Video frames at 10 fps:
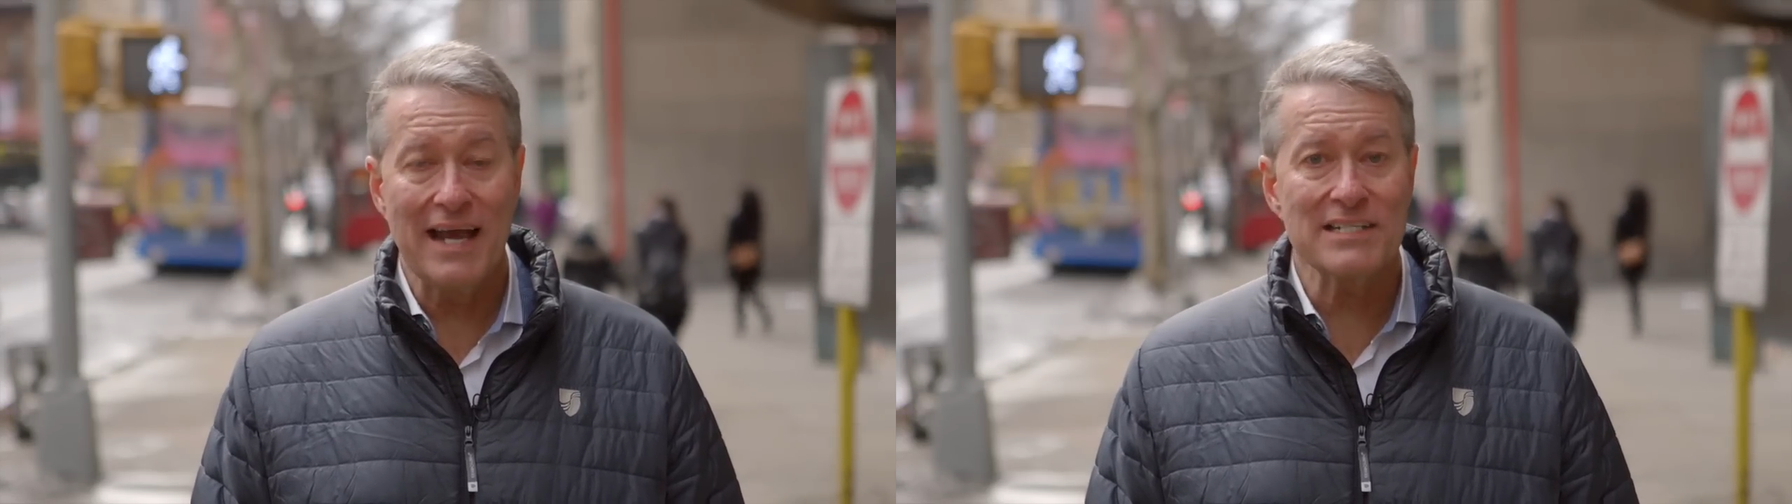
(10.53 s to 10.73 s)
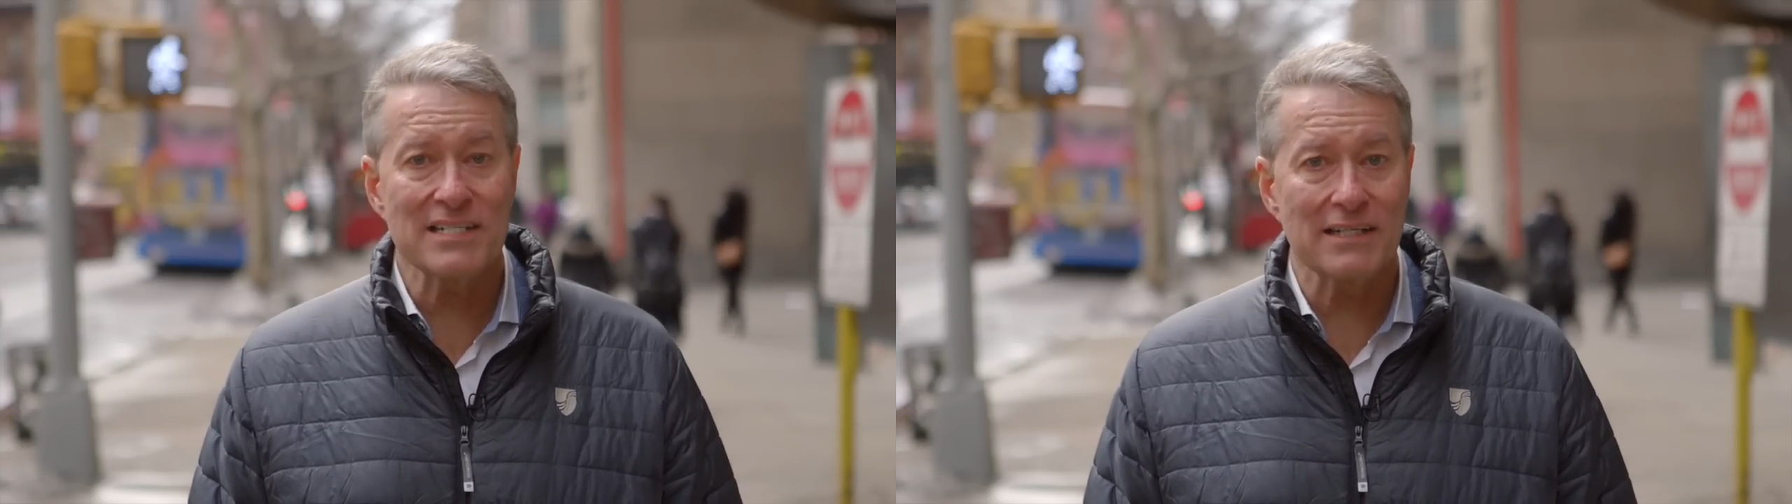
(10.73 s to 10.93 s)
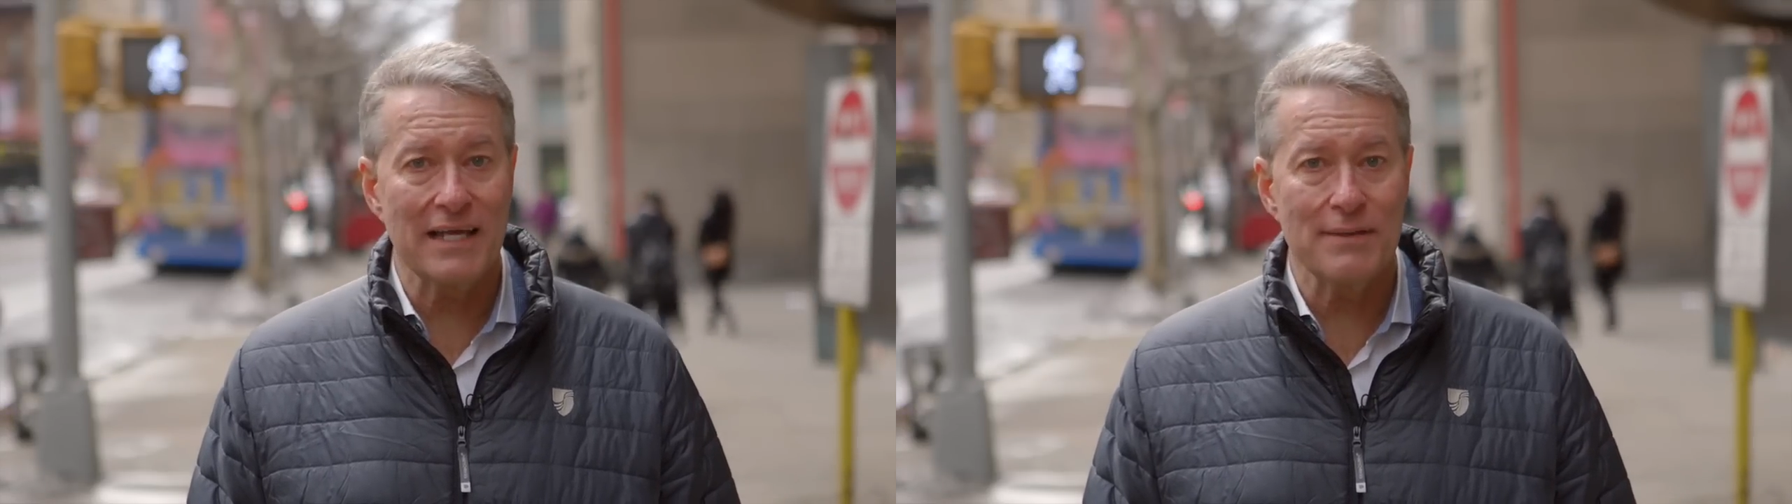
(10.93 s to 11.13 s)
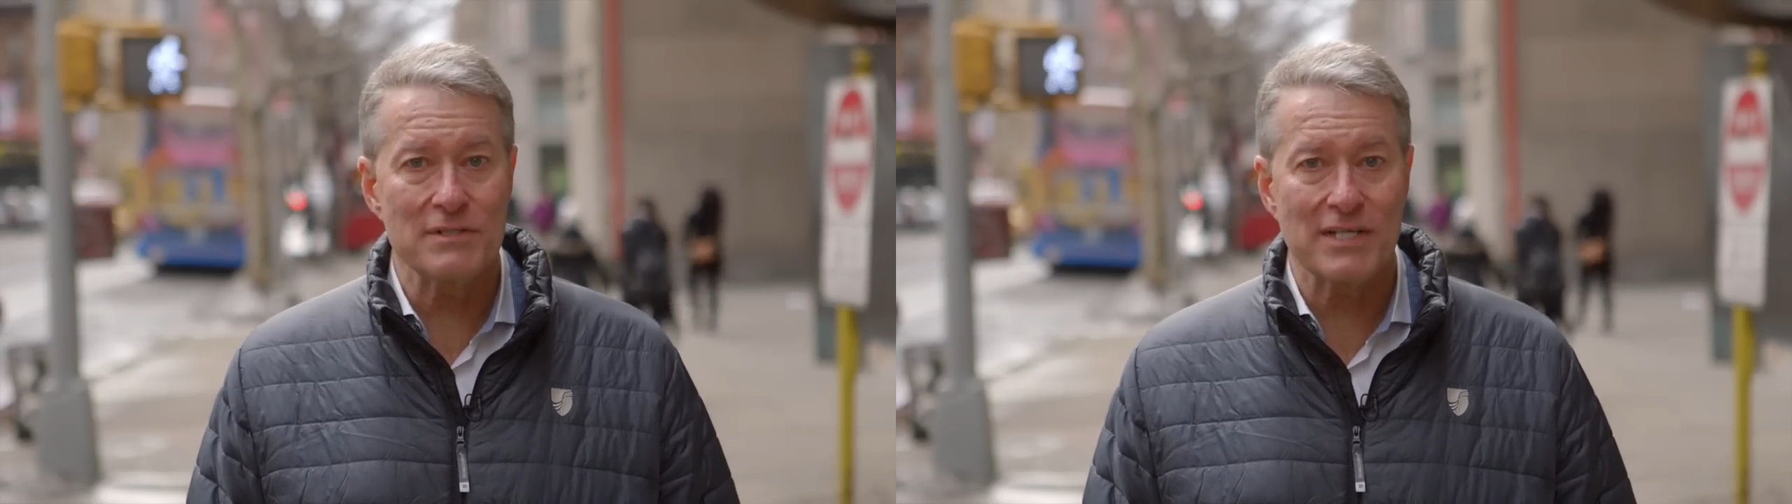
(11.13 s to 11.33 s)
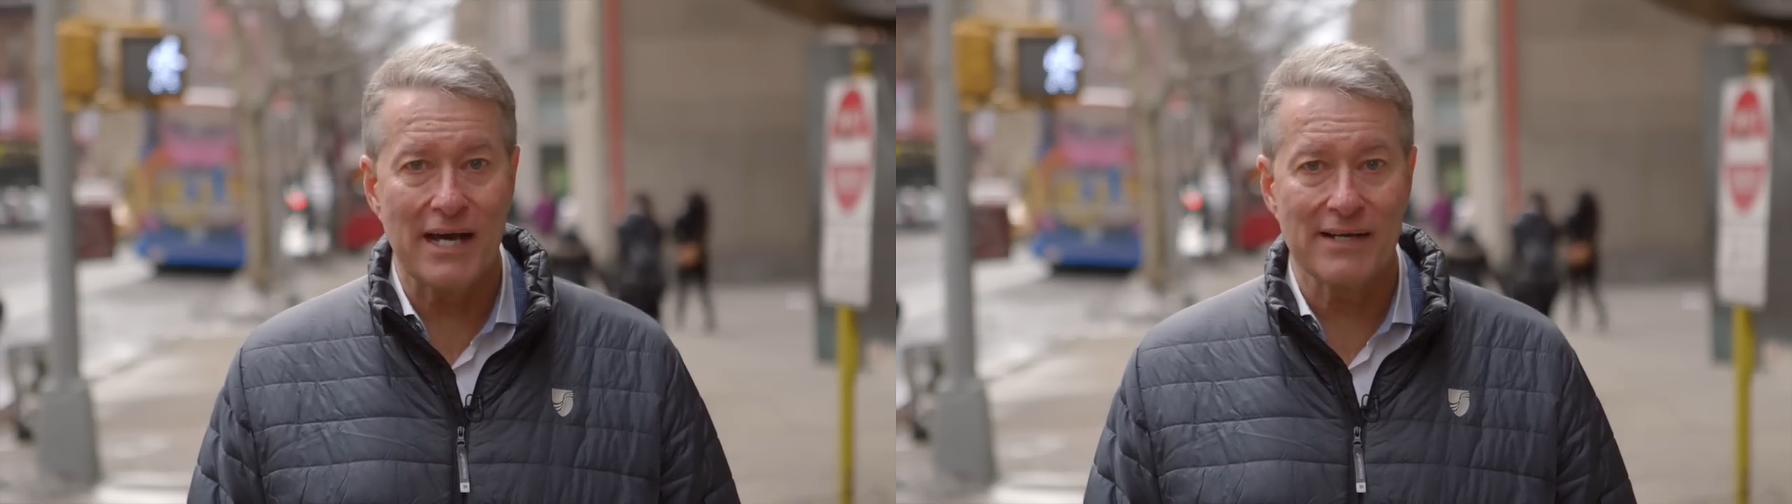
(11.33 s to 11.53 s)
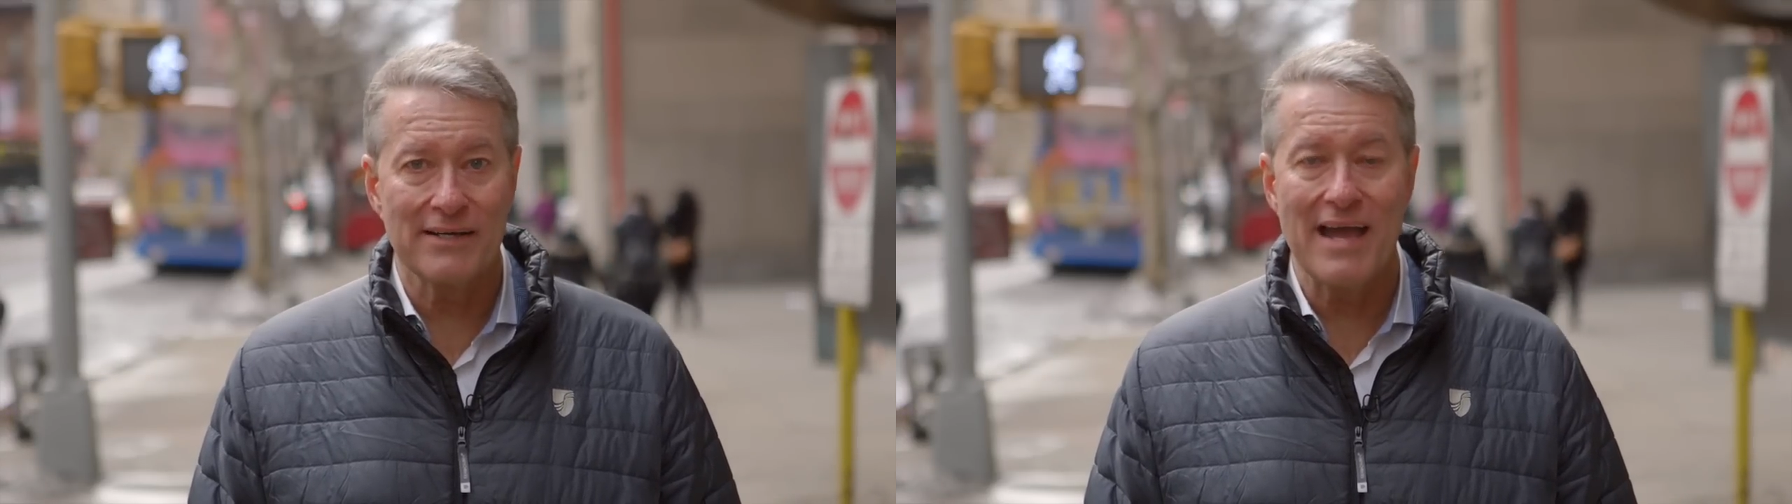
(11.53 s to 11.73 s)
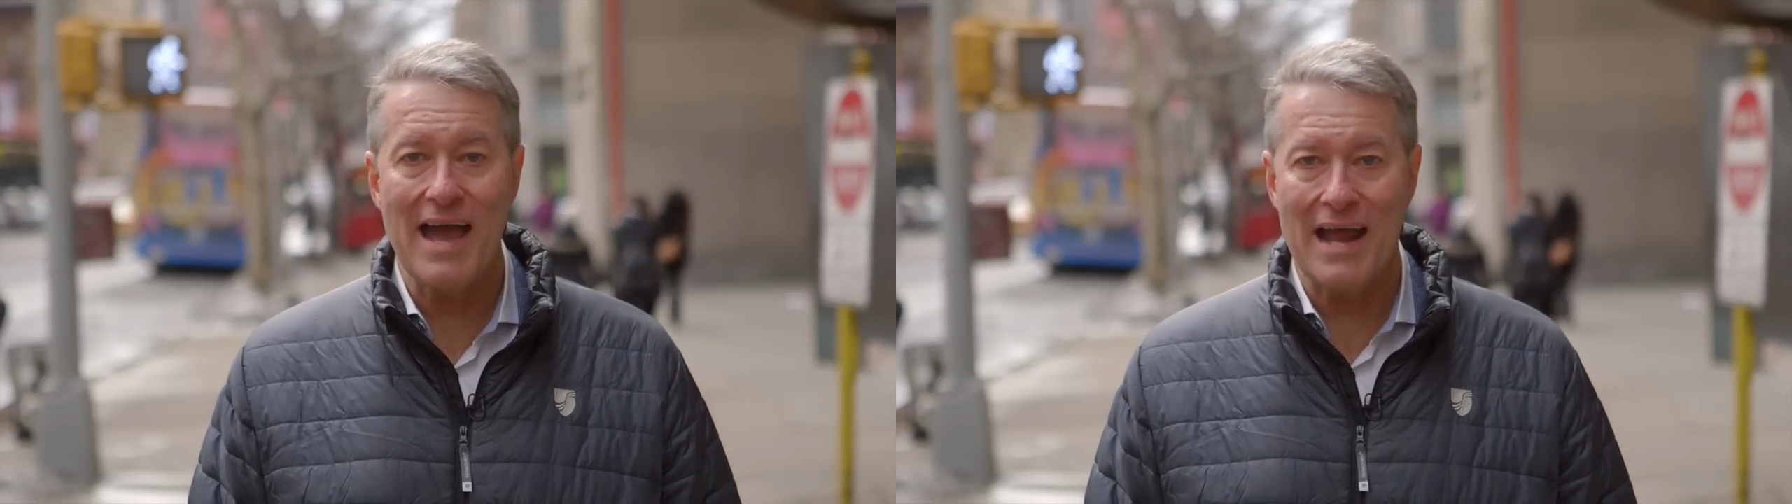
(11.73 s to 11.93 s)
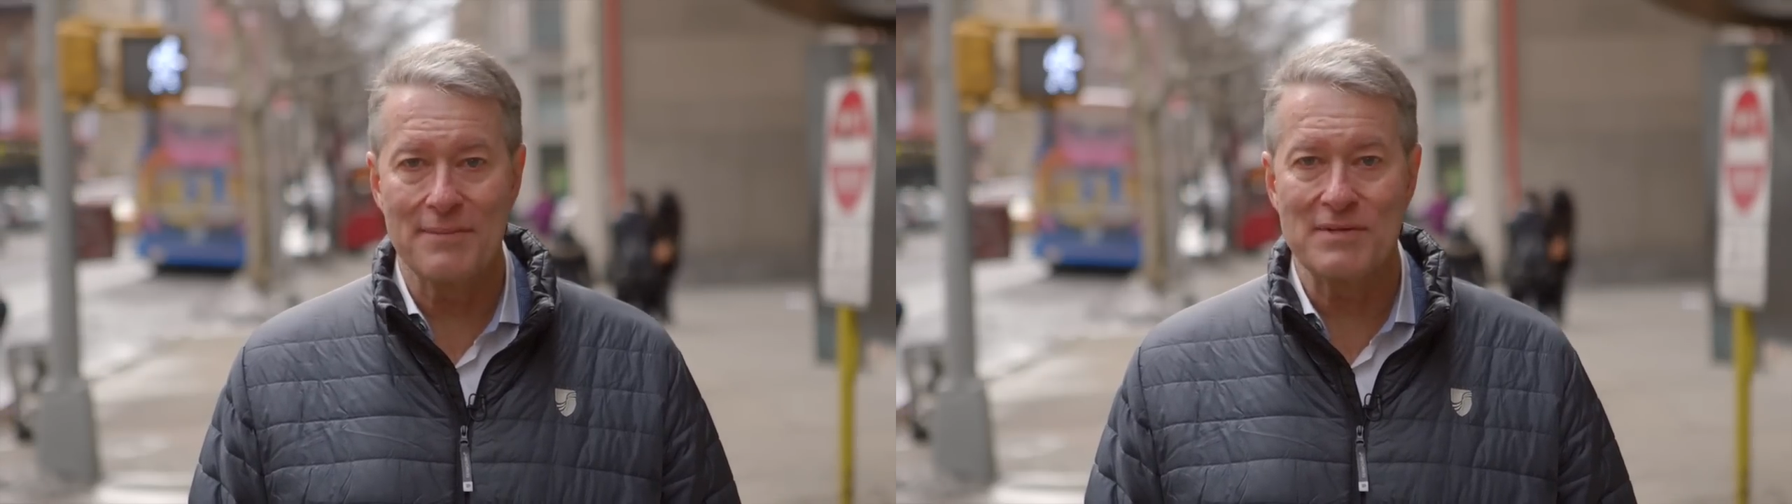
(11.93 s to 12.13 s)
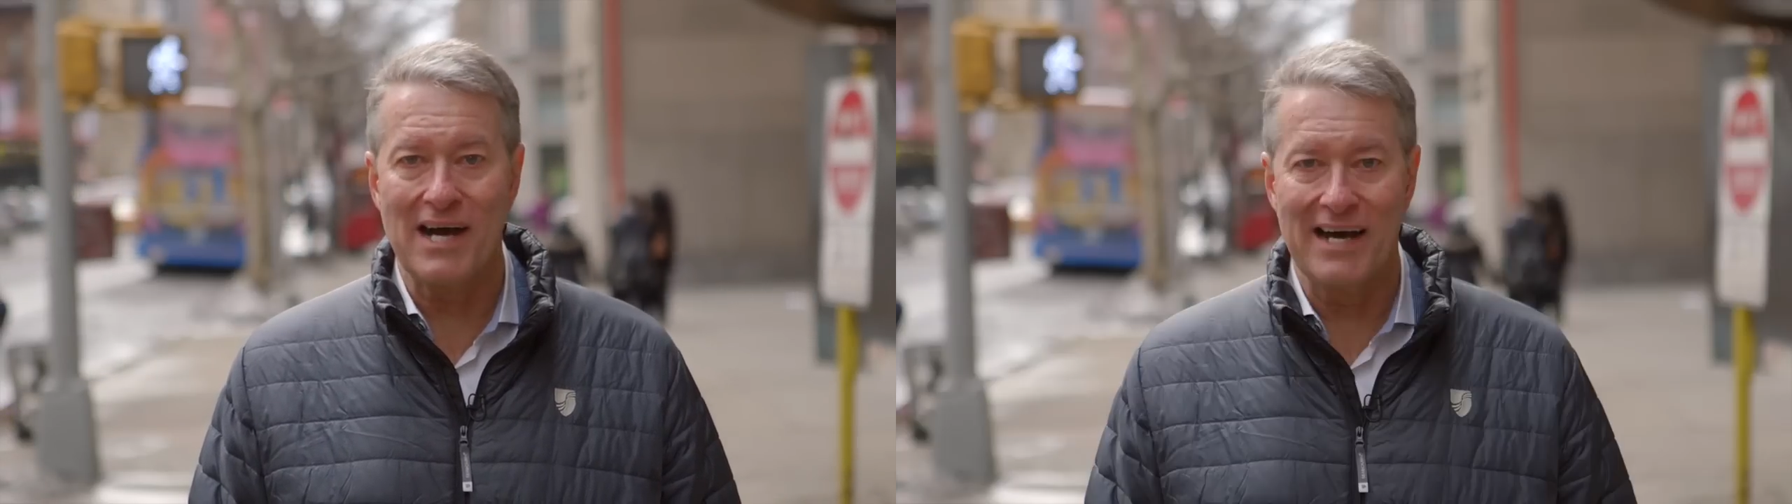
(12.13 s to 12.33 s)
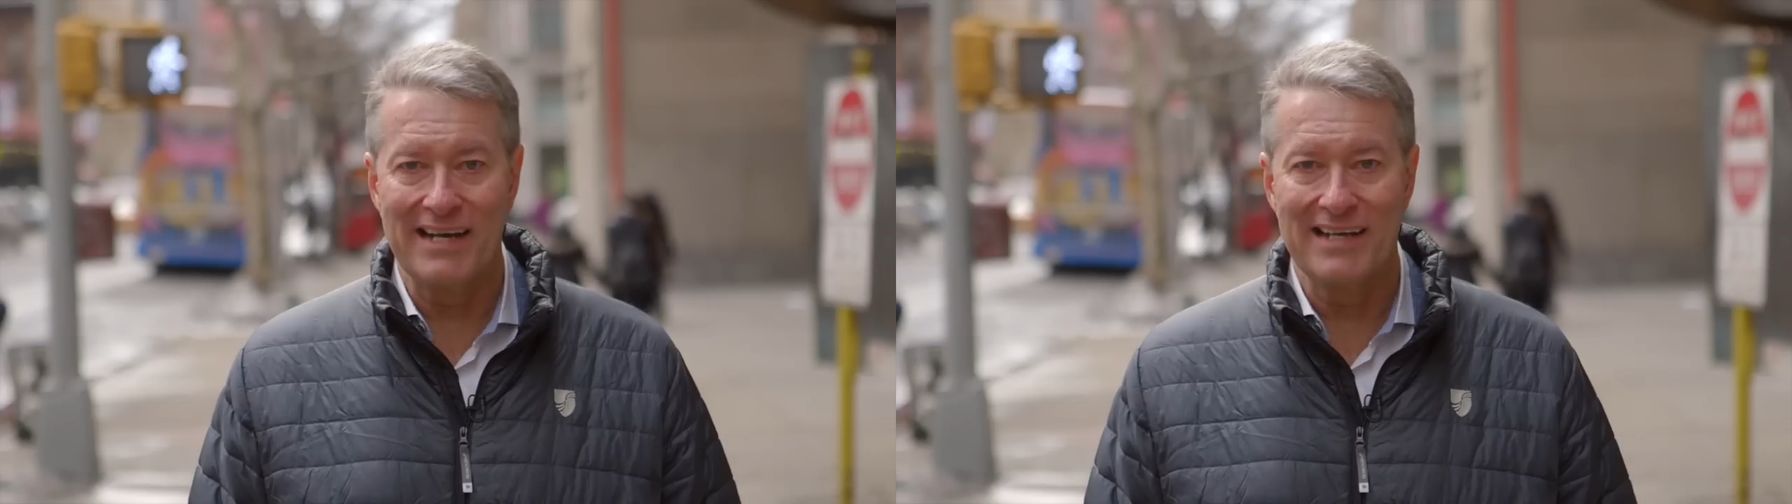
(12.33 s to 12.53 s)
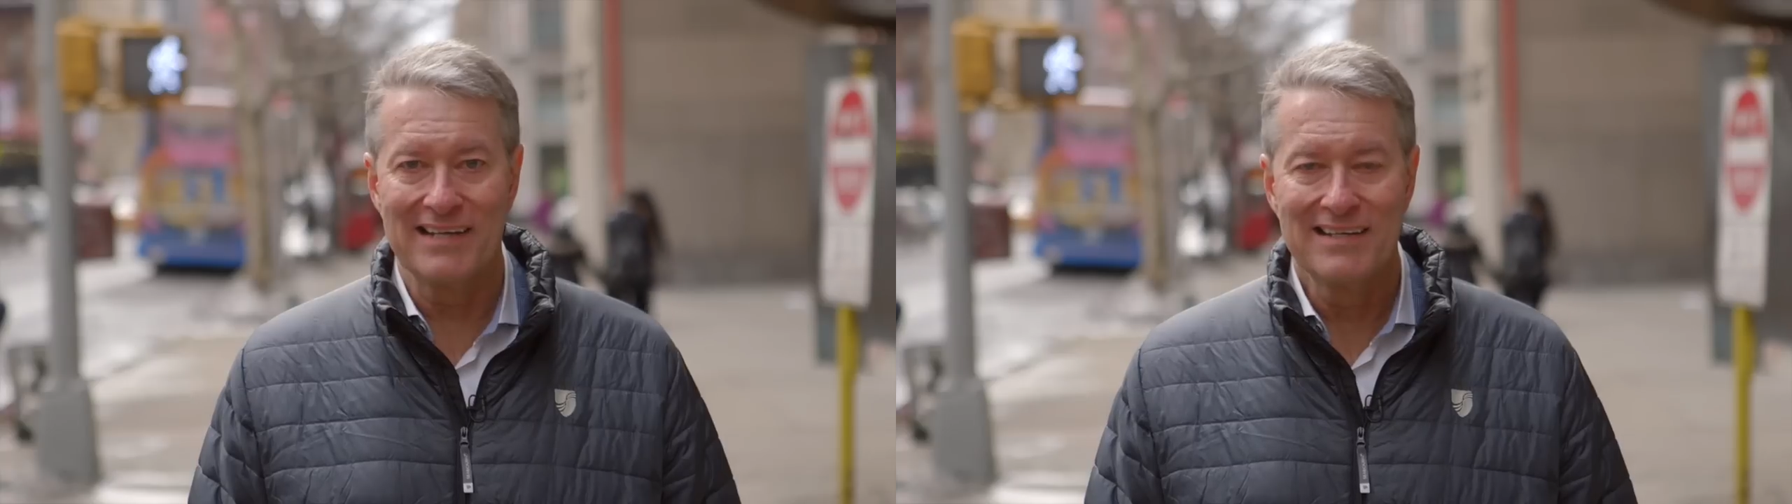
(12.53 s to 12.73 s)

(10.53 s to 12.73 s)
and its acclaimed designer, Adam Tihany.